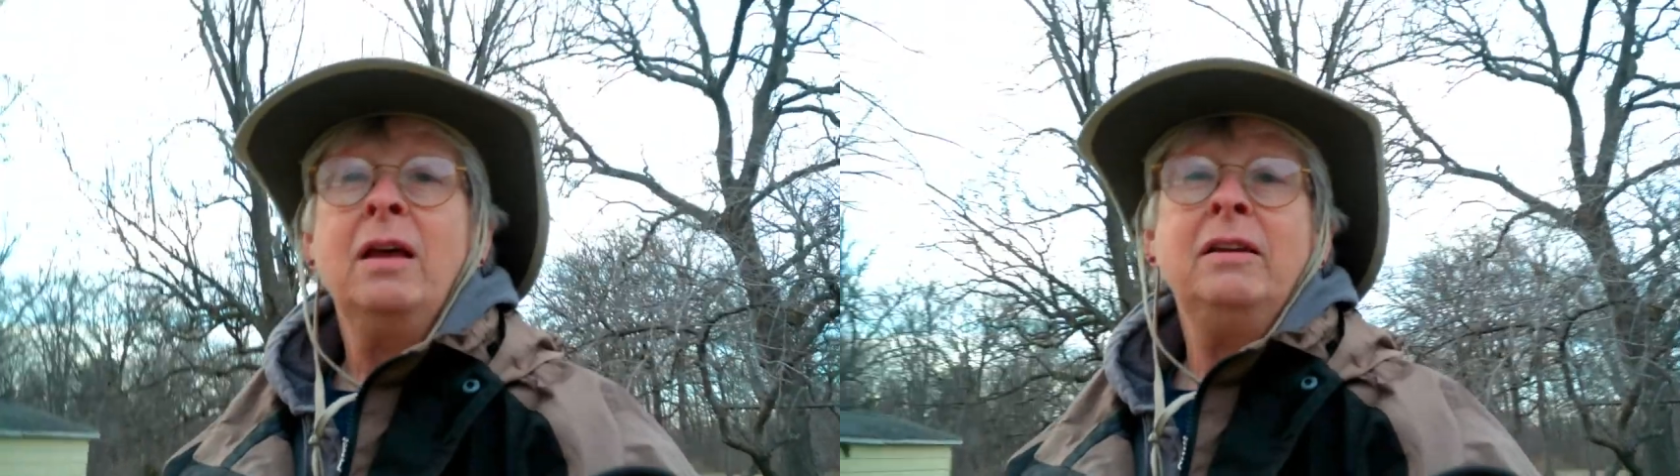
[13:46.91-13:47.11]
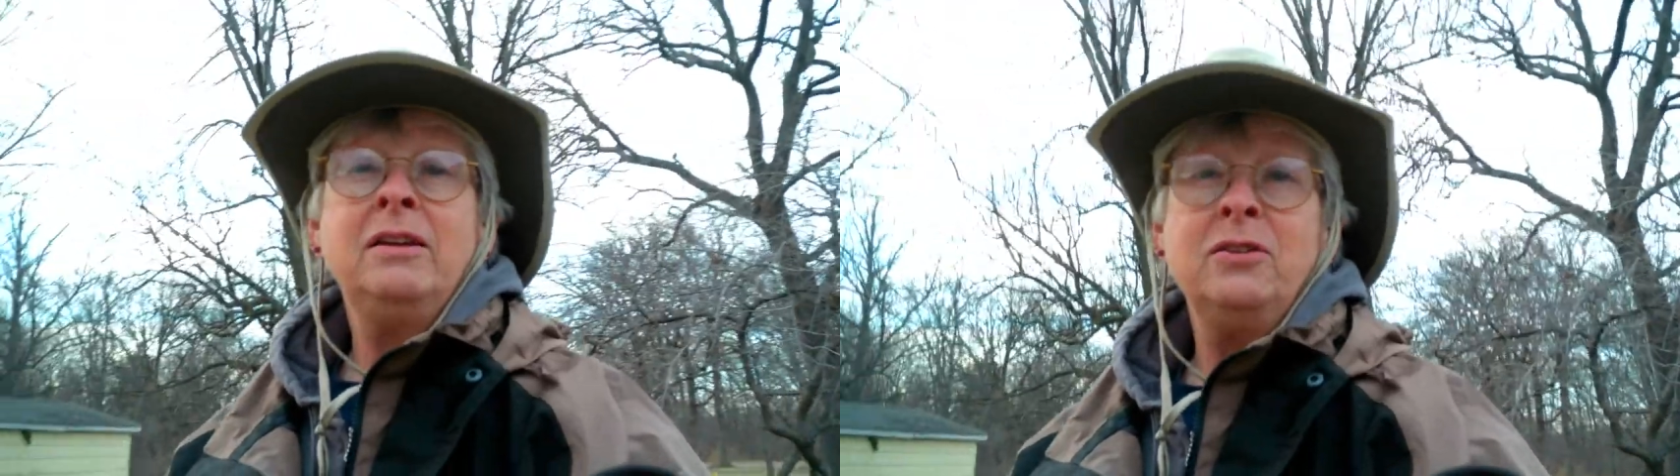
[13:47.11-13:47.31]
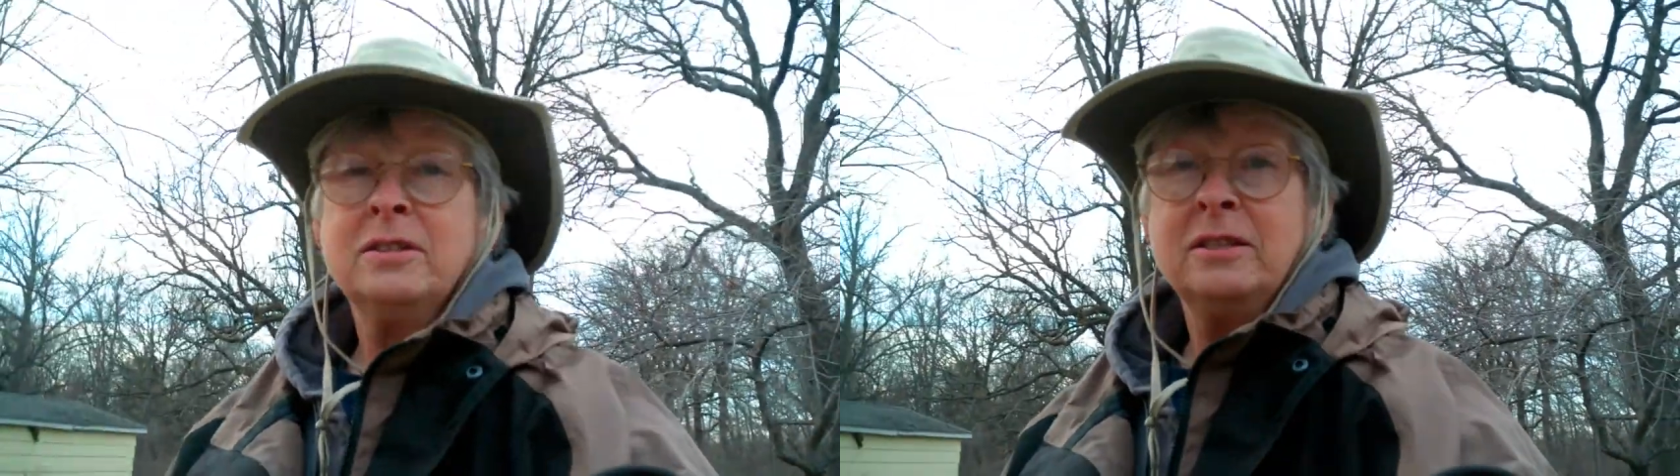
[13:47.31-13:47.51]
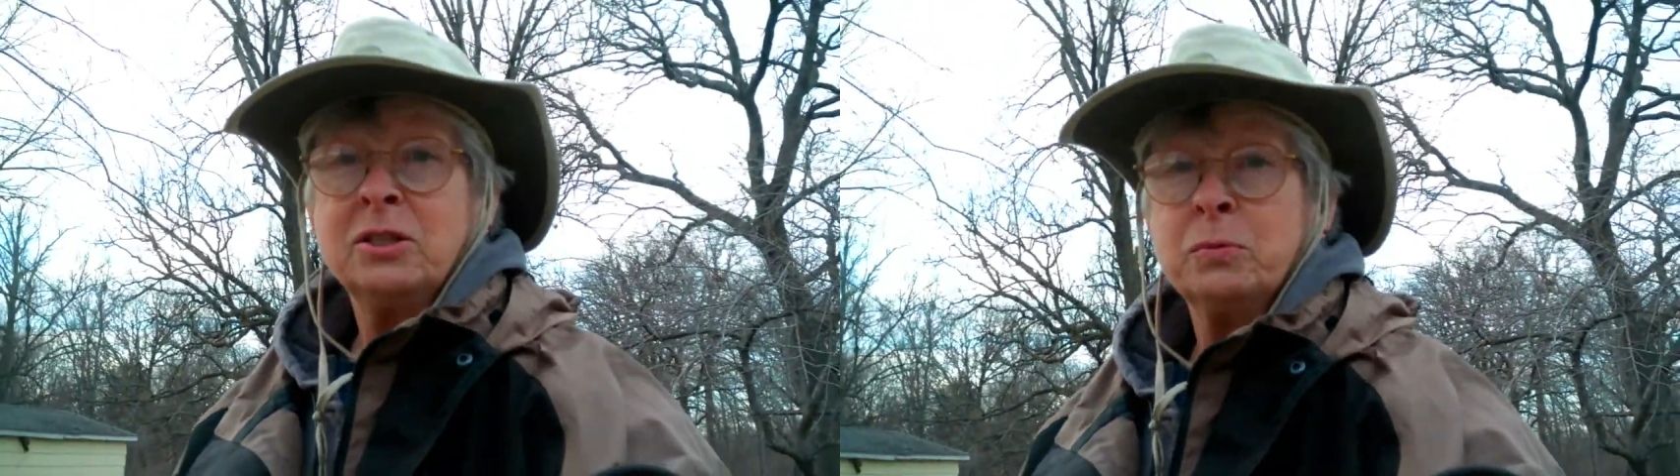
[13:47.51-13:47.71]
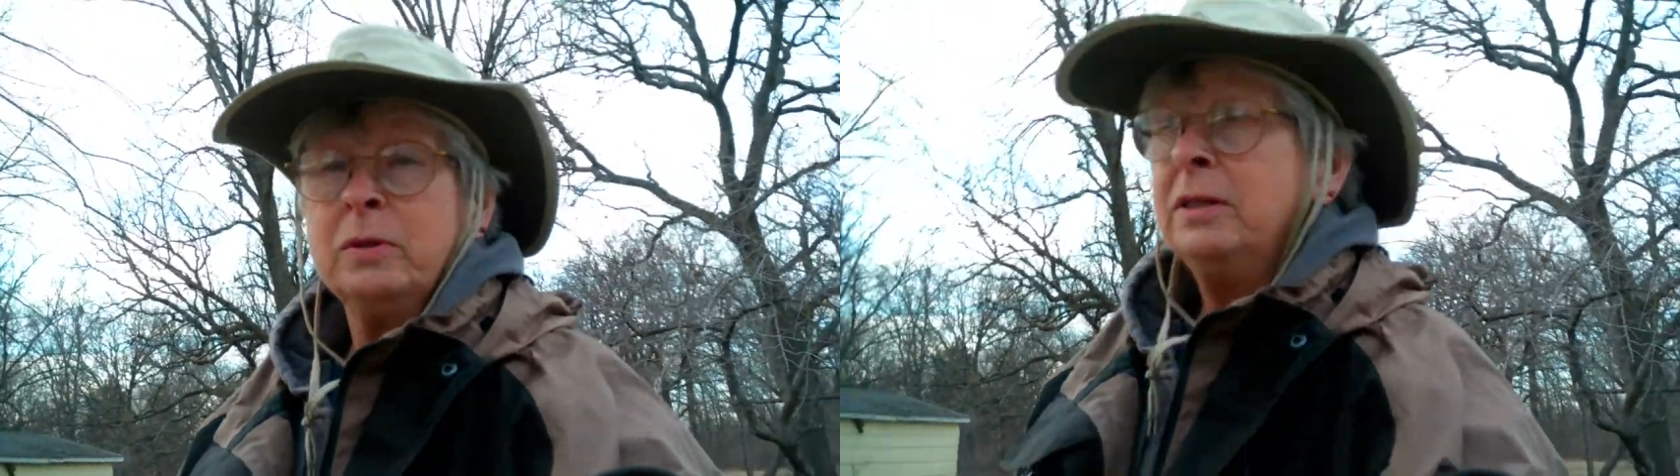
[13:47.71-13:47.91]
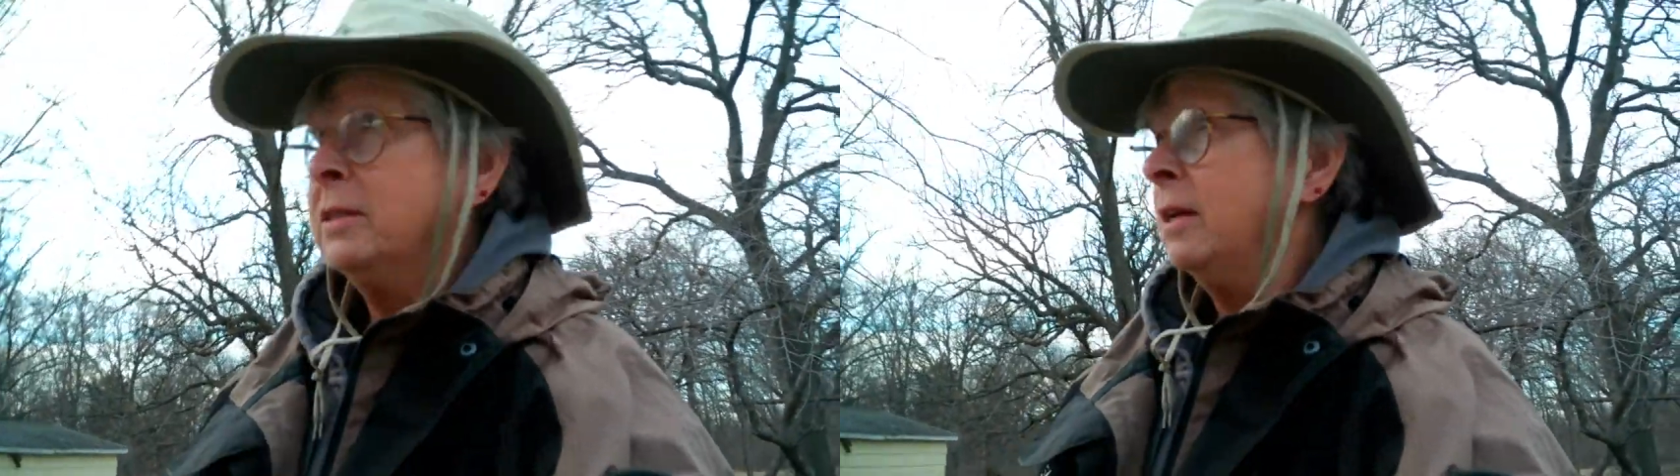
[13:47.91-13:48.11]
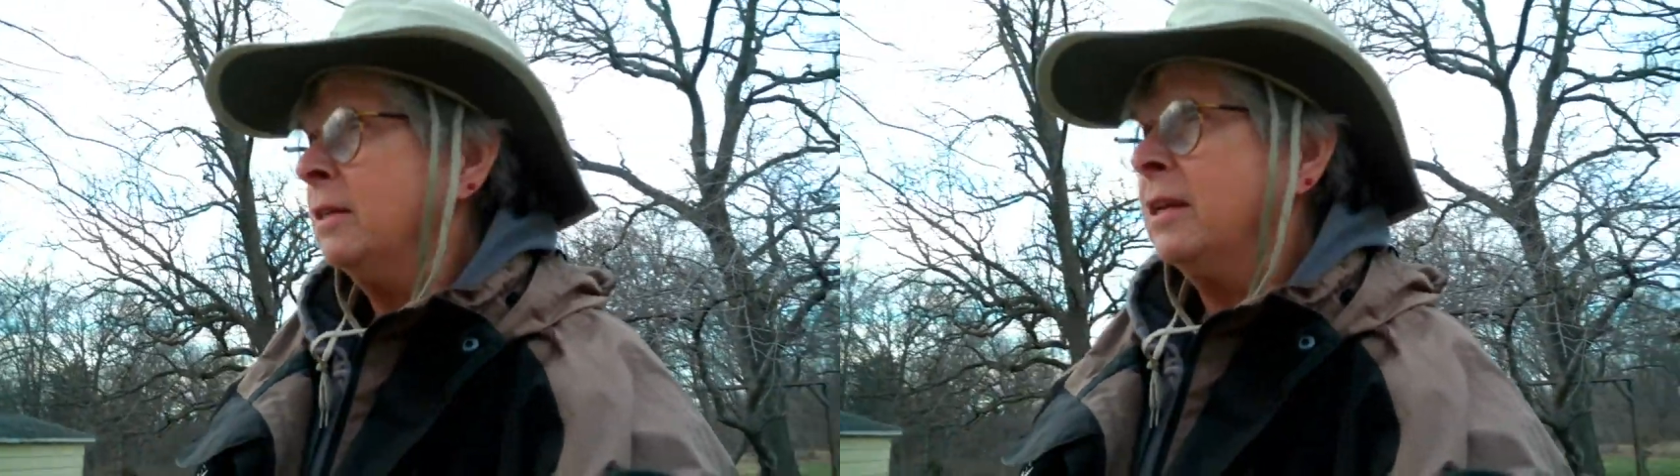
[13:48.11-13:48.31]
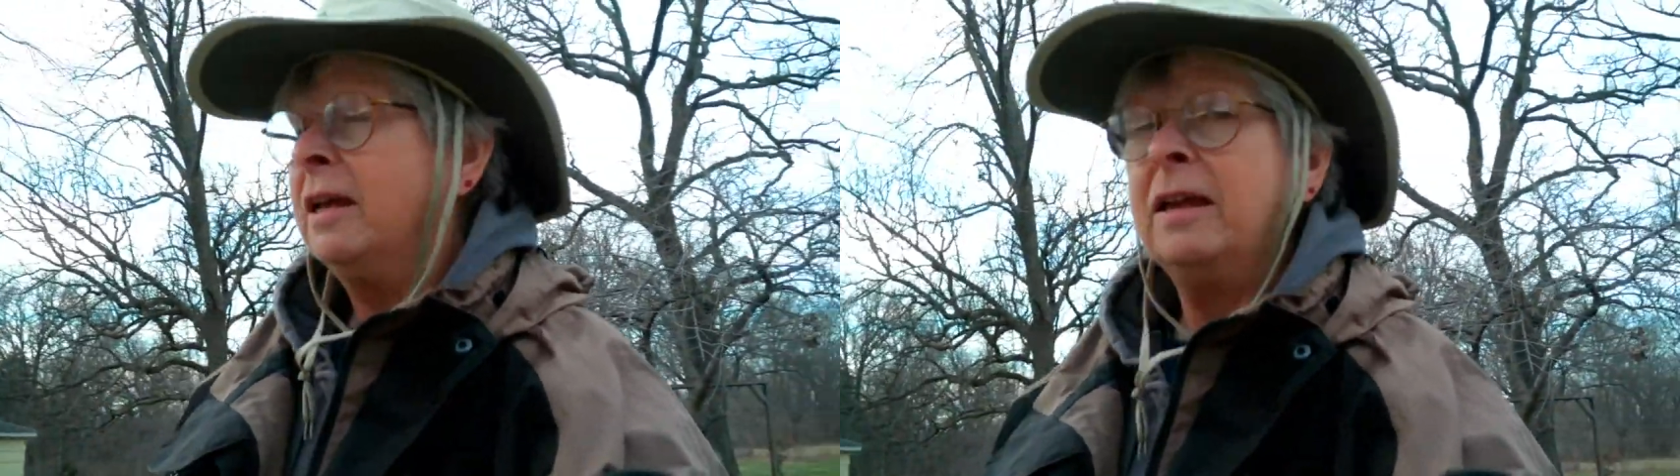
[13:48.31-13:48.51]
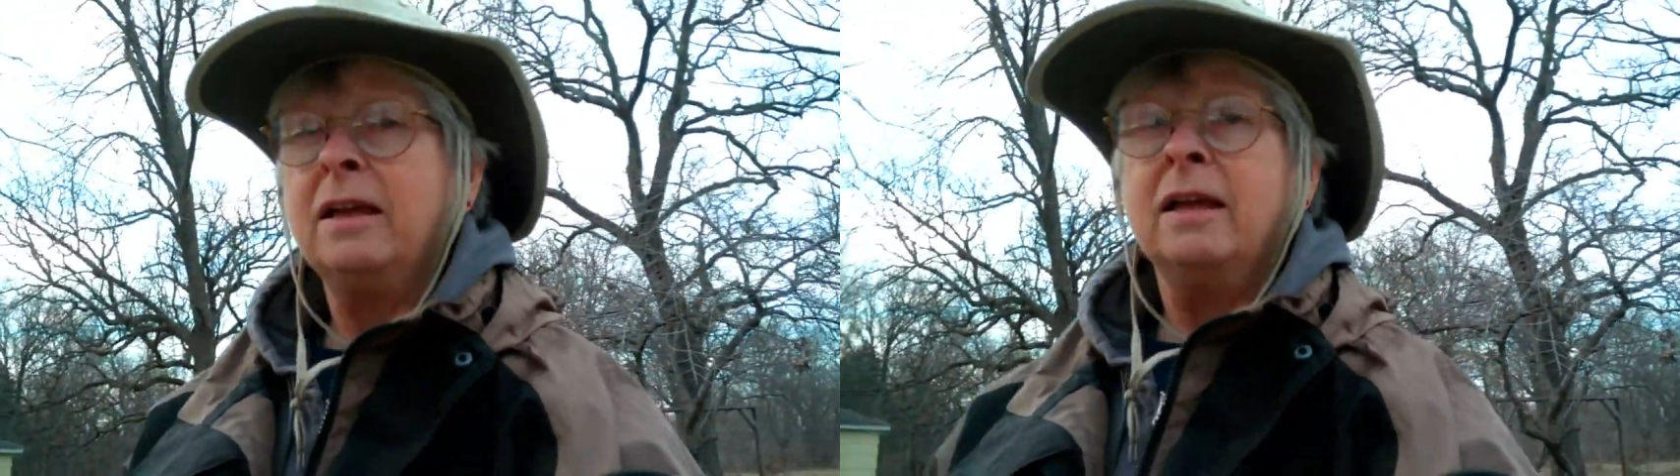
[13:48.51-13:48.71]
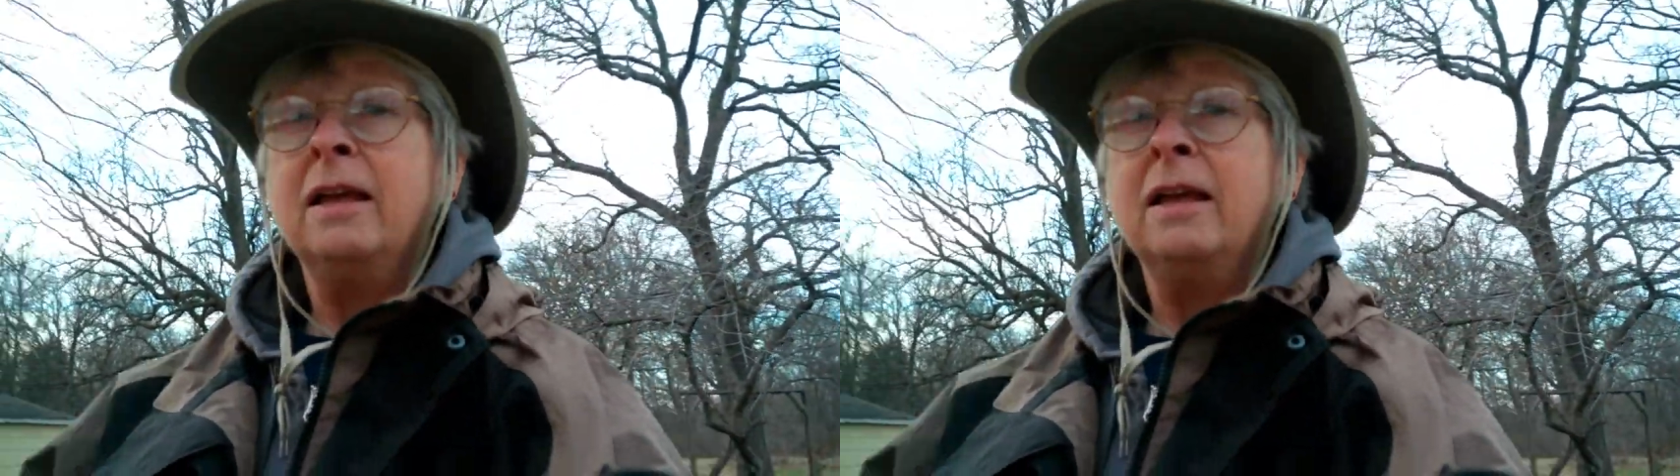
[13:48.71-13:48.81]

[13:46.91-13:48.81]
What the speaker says: get used to this one of these days.